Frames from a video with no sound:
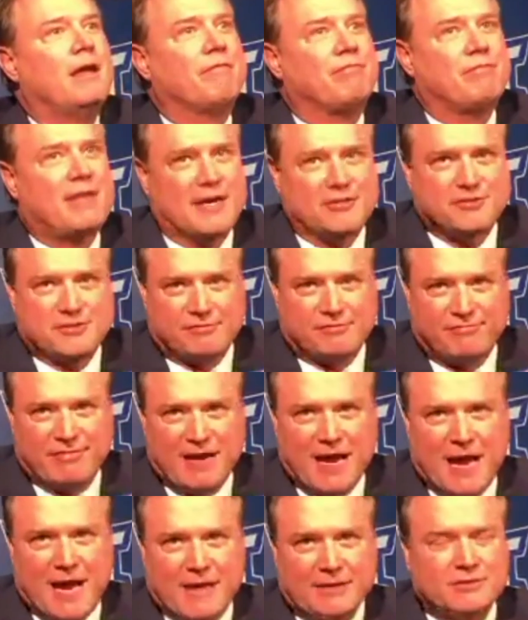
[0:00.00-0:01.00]
If that's the
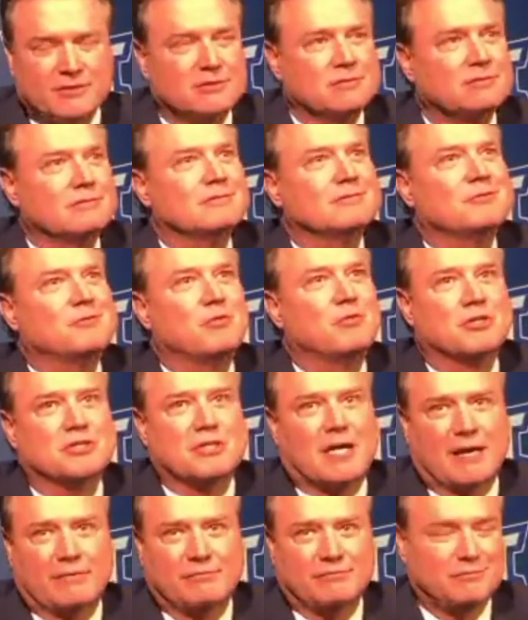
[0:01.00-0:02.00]
fact,
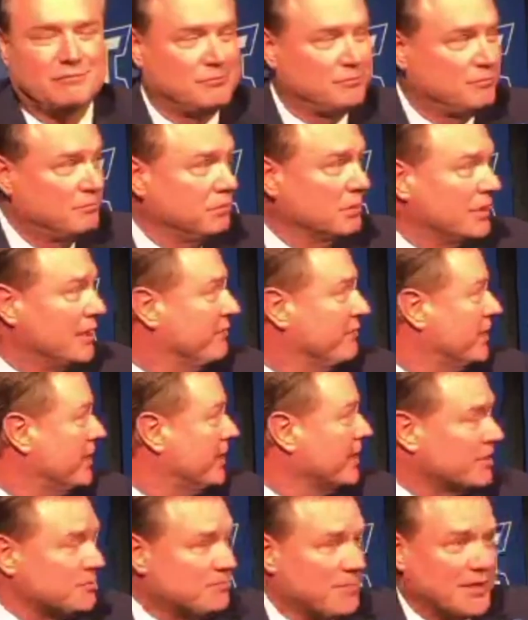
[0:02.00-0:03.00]
which I believe it
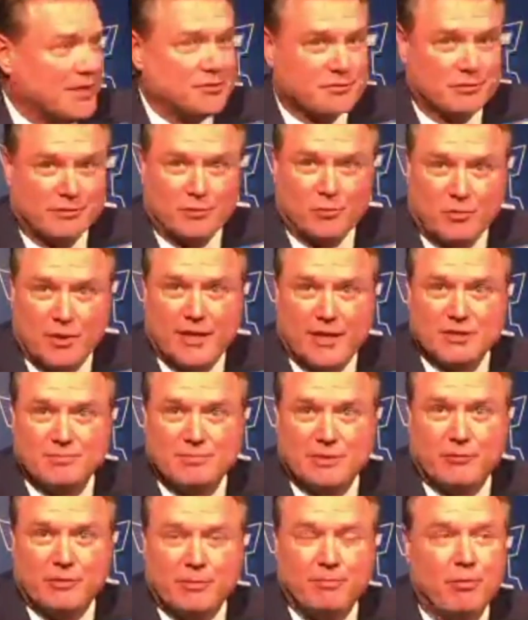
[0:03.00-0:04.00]
is based on the way
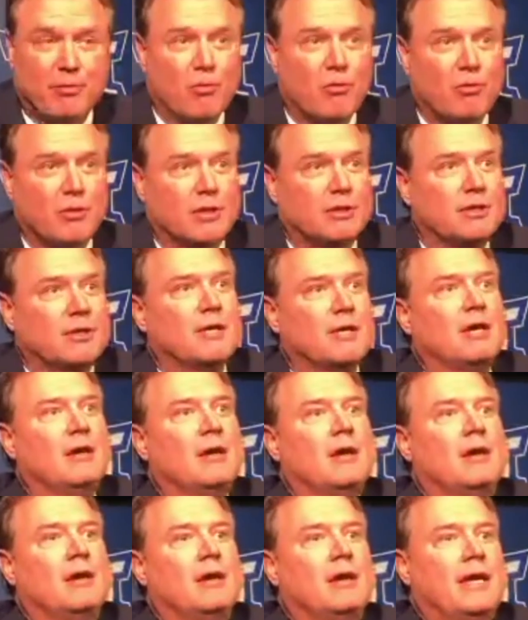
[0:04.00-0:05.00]
it's been reported,
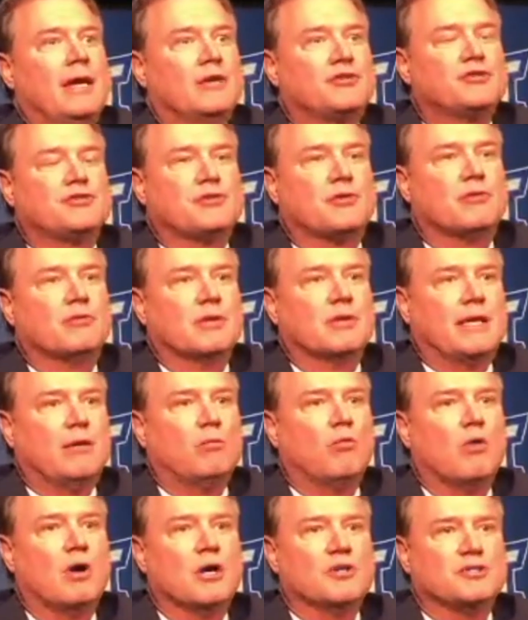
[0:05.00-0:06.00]
it
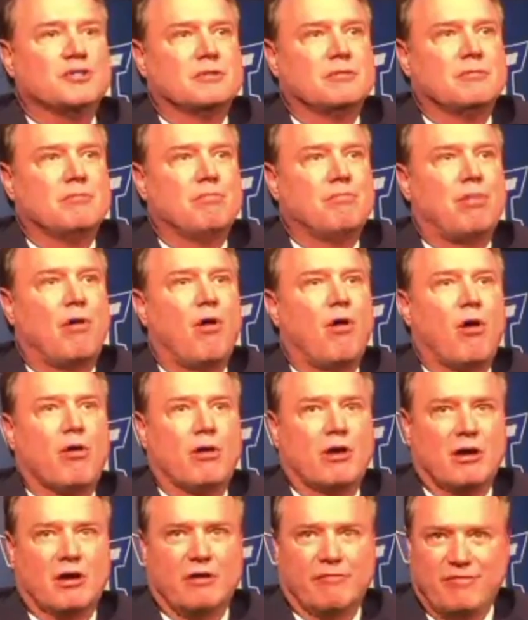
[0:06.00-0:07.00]
certainly wasn't
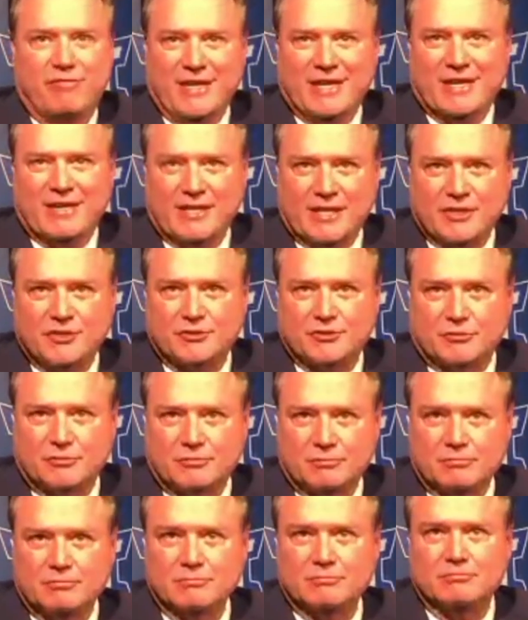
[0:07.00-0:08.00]
part of the
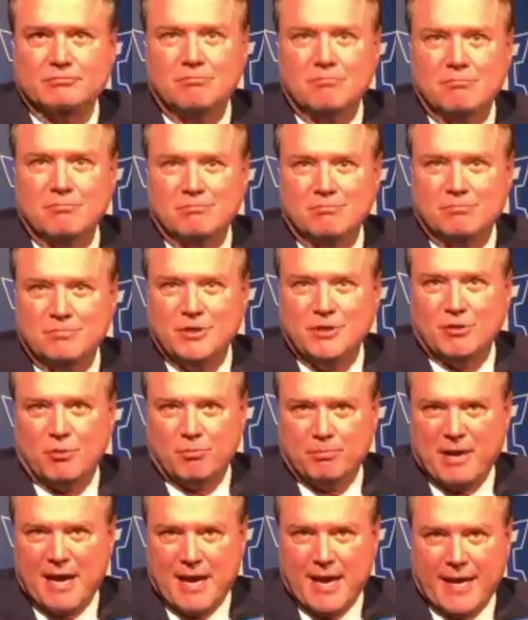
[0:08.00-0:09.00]
initial, you
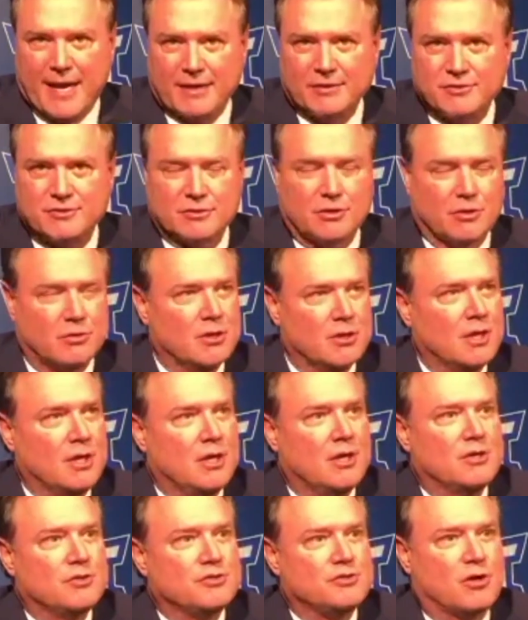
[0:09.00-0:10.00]
know, bang. So
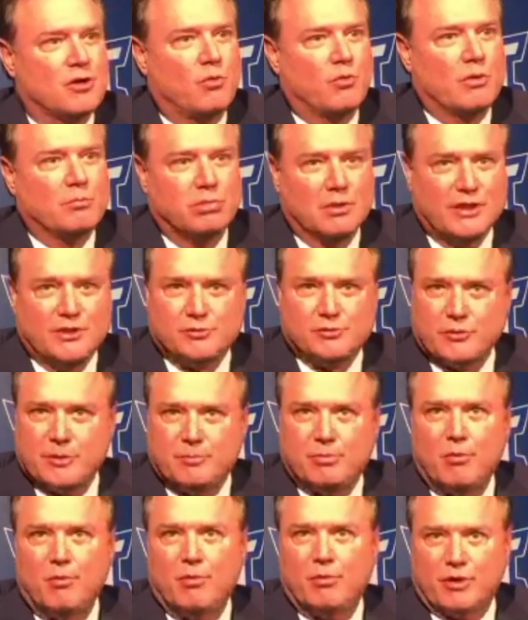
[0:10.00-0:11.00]
when Bleacher
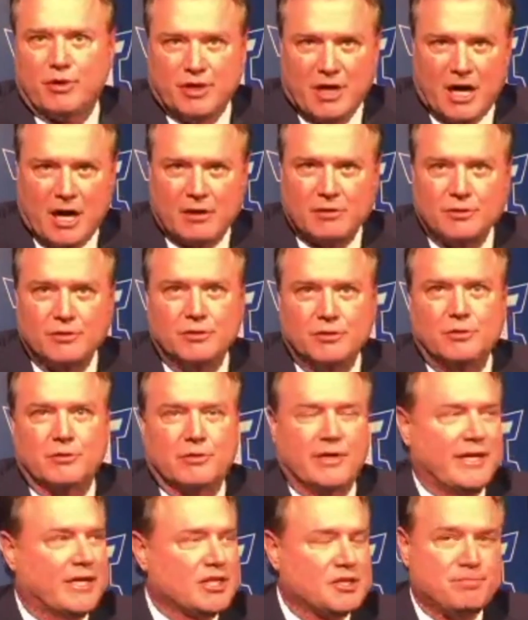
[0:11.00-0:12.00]
Report or Yahoo
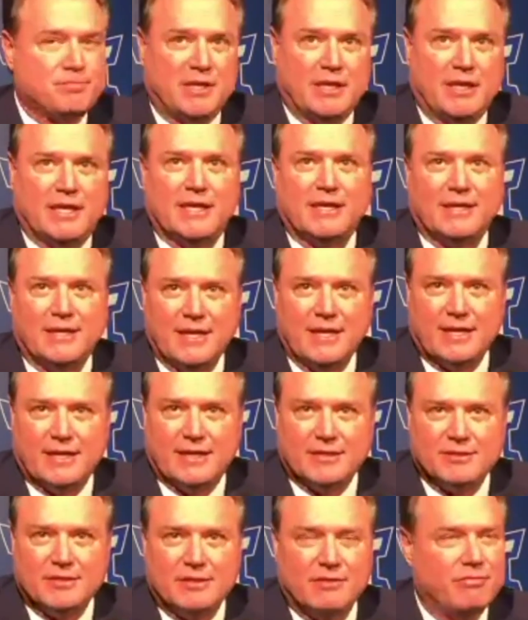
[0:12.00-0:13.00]
or ESPN get
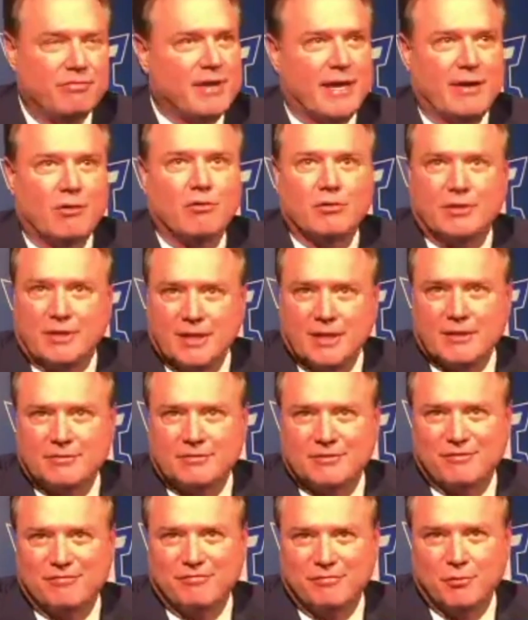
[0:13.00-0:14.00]
it, they don't
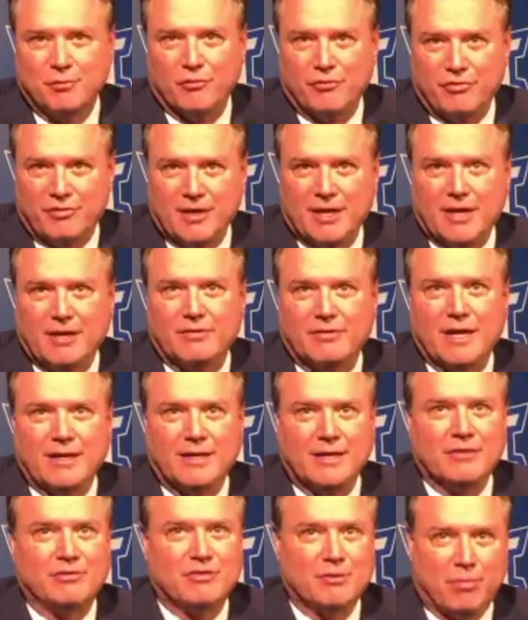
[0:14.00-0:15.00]
get the full thing,
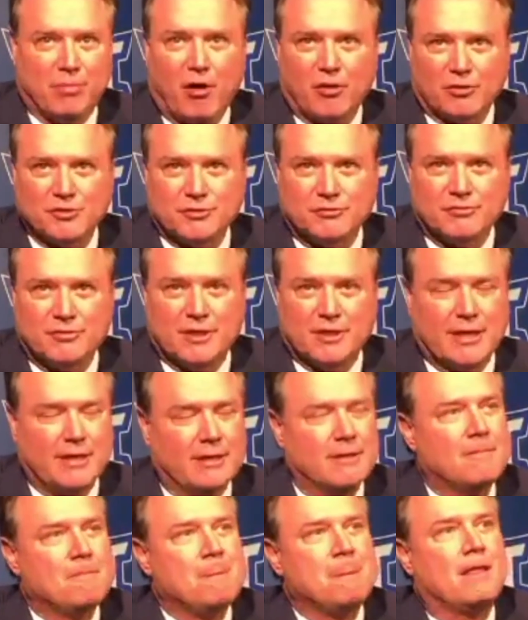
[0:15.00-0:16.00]
they get the partial
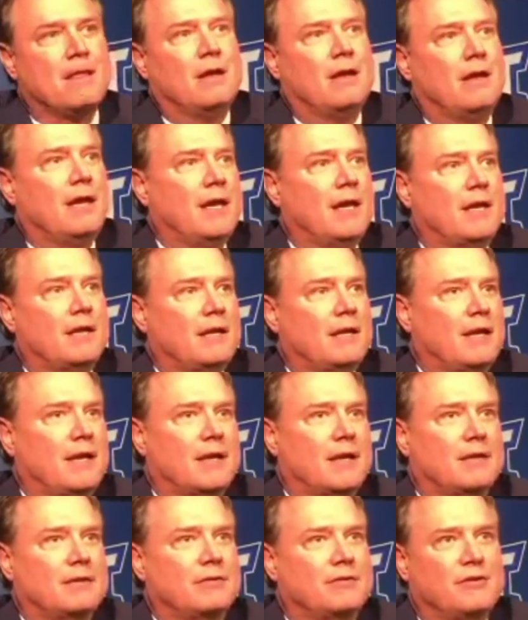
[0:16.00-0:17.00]
thing.
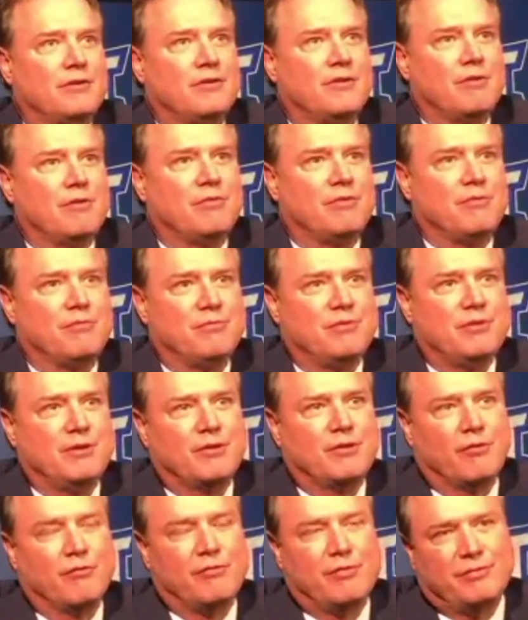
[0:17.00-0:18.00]
And
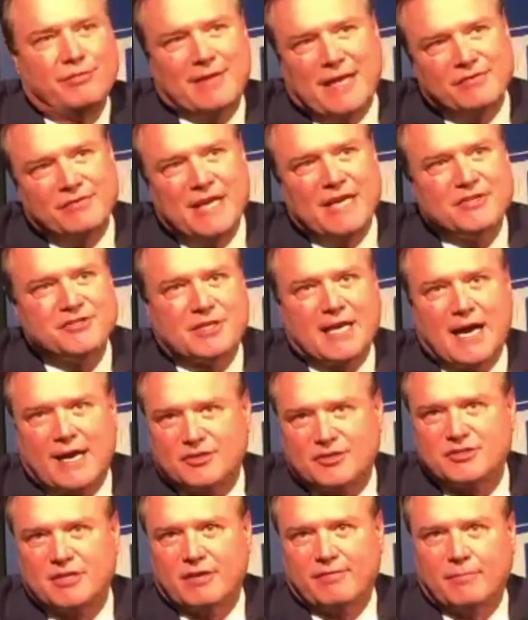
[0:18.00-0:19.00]
that's the
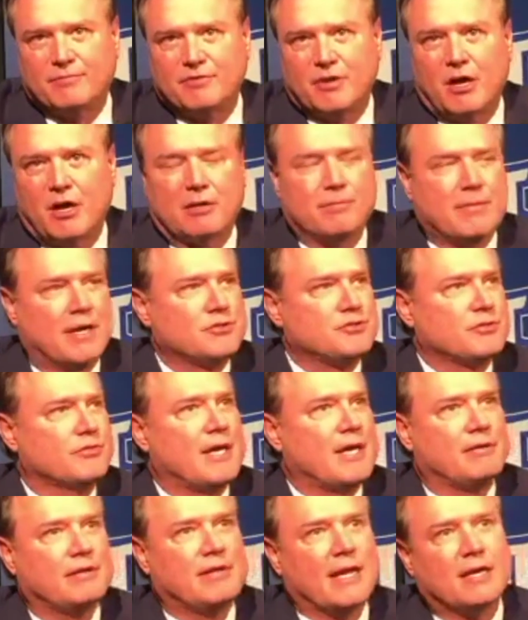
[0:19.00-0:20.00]
kind of stuff I'm talking about.
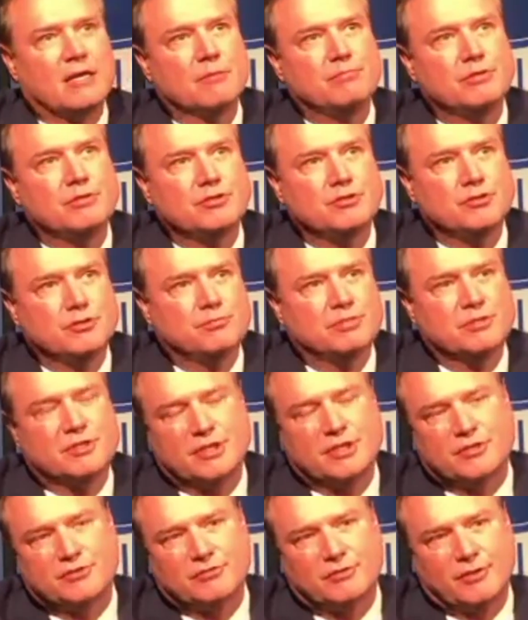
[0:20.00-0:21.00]
So that could put you
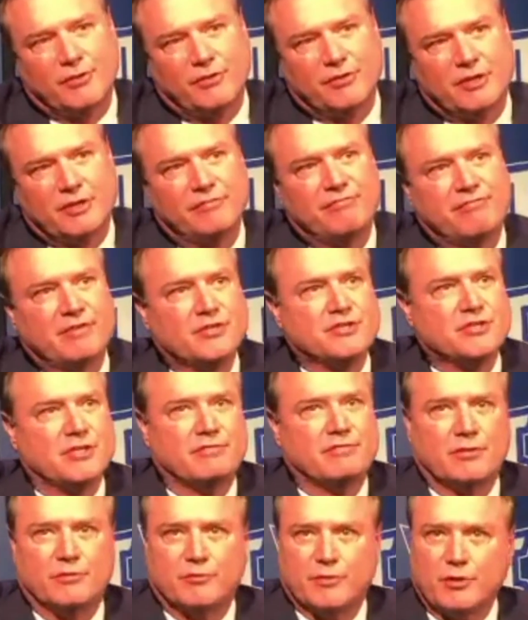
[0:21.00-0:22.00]
potentially on the
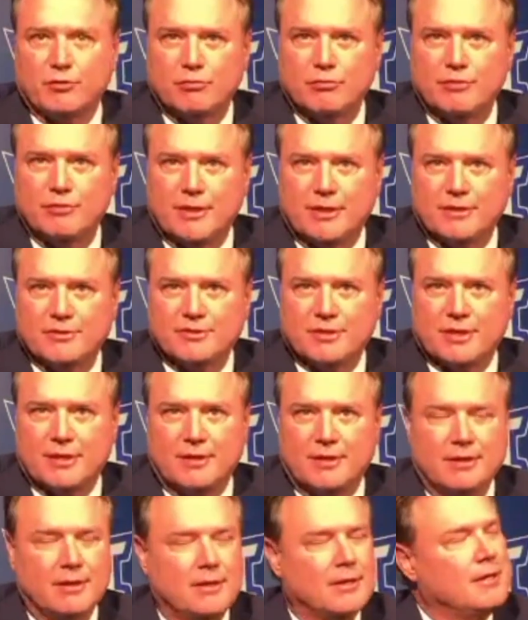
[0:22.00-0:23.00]
defensive on recruiting,
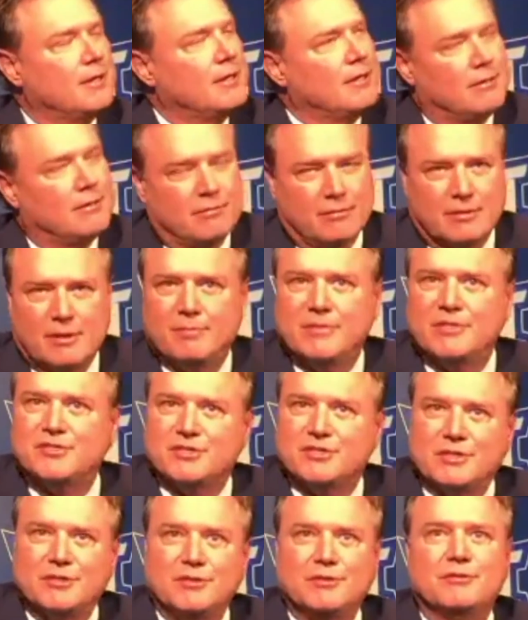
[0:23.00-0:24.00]
saying, well, let me
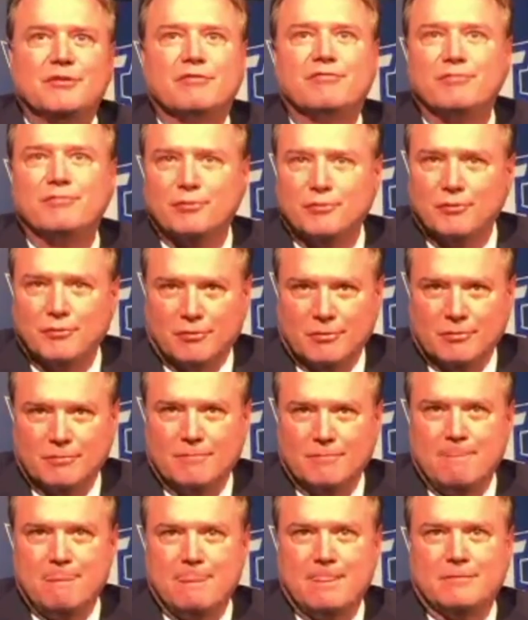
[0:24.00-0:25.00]
send you the
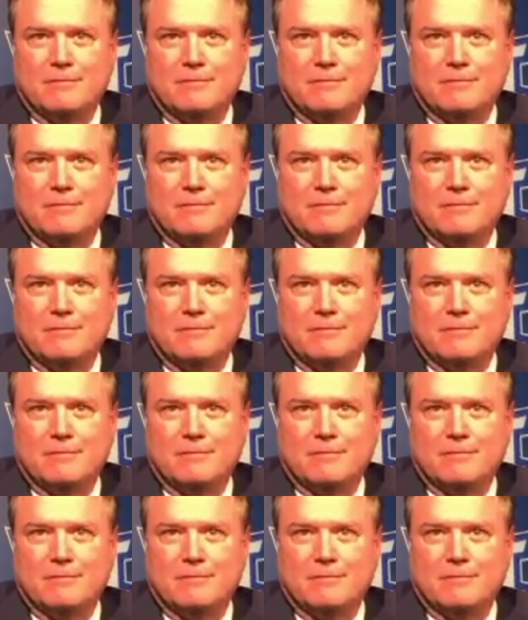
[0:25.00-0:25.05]
full